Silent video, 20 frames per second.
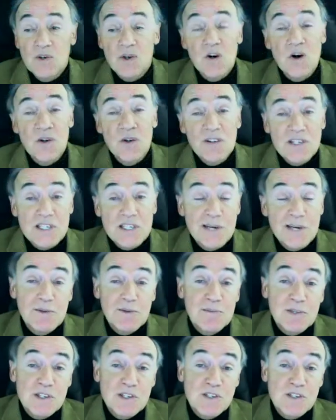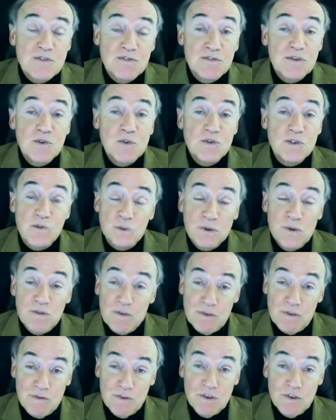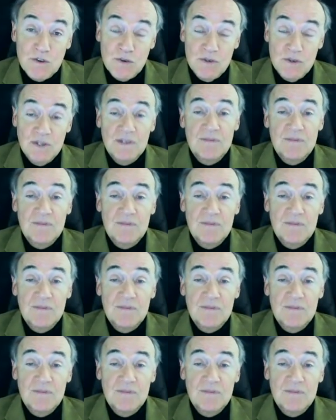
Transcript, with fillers: all the supplements and foods that we've reviewed.